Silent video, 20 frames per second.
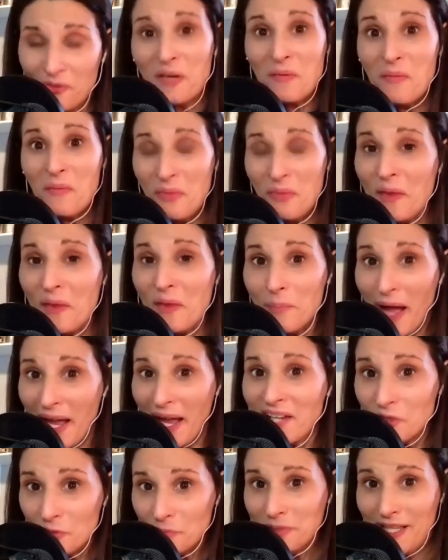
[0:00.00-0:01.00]
then buy
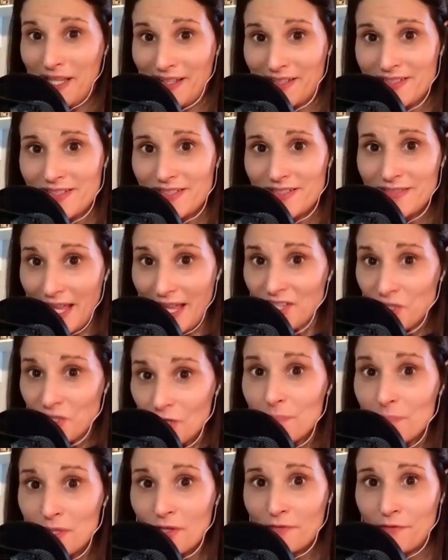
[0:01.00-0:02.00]
a duplex. That
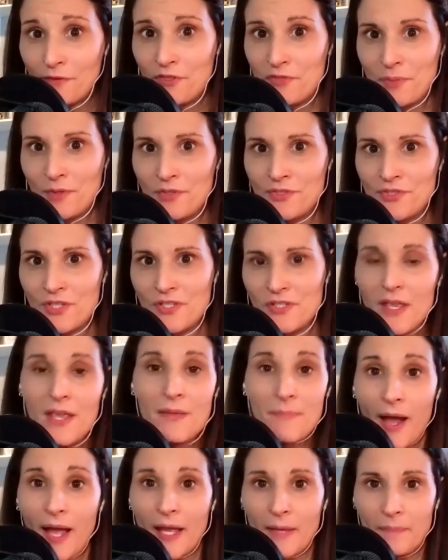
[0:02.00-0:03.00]
should be your first purchase,
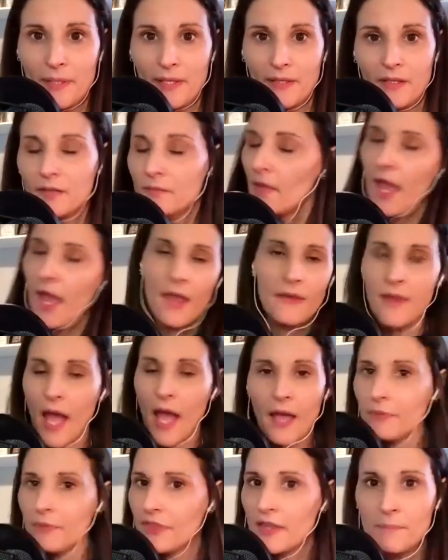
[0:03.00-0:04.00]
in my opinion.
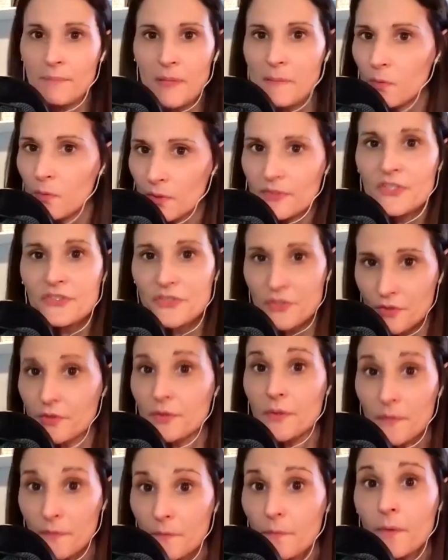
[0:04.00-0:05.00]
I think people would
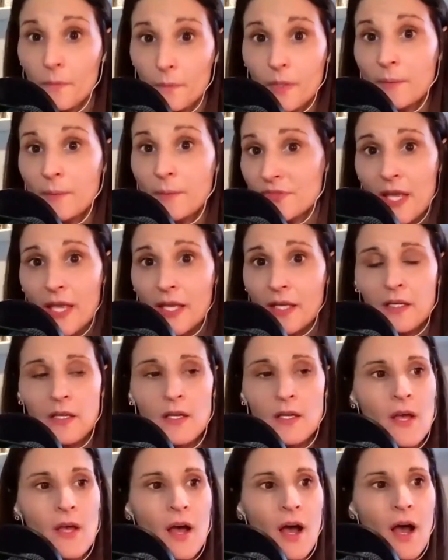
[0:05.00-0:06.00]
disagree with what I'm saying,
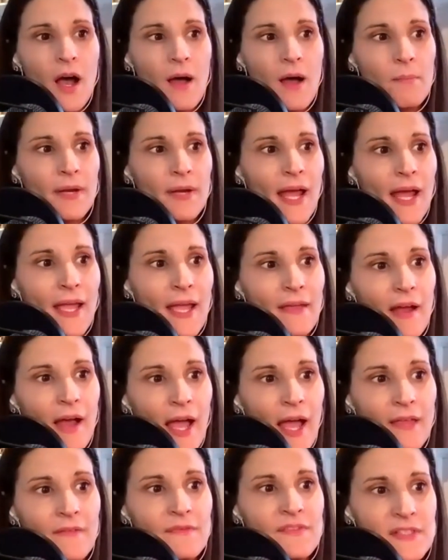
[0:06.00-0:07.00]
but I
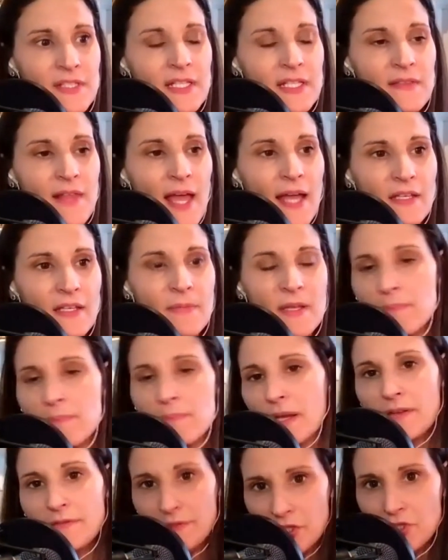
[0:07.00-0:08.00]
have seen that to be
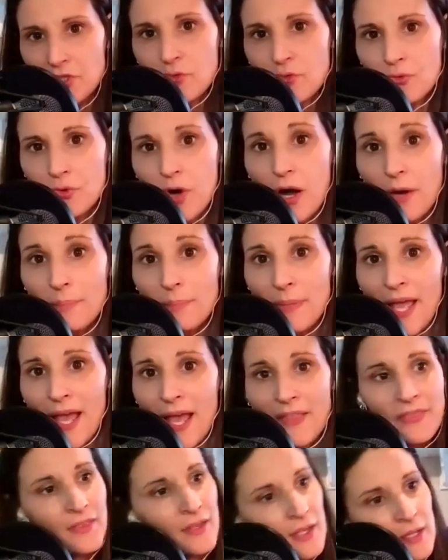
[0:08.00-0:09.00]
beneficial for our
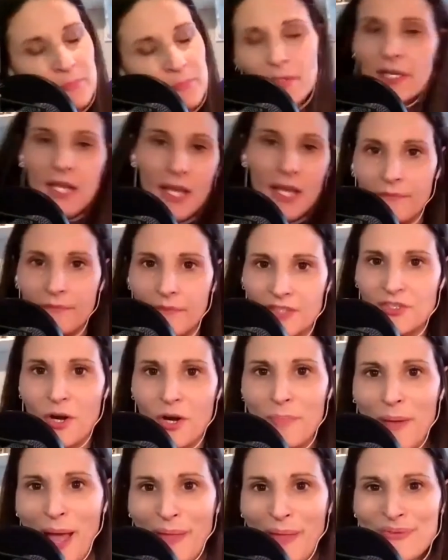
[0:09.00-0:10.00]
path. But again, that's our
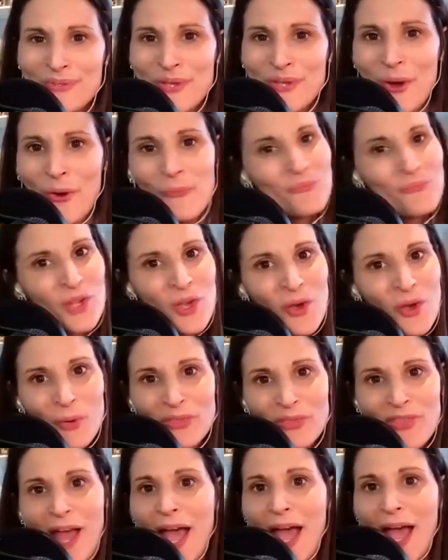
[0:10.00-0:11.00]
path. So
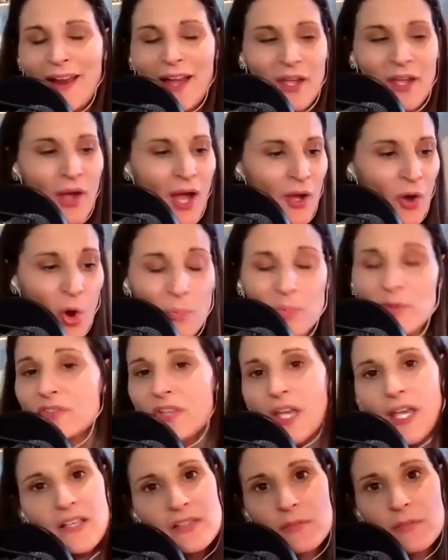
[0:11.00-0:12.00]
with that, I hope you
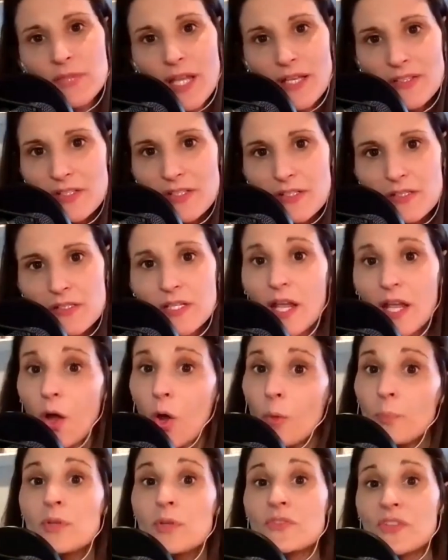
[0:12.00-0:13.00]
take some lessons, and I
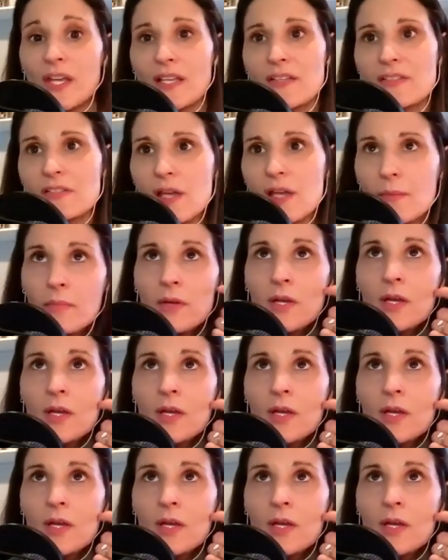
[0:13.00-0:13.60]
hope you take some,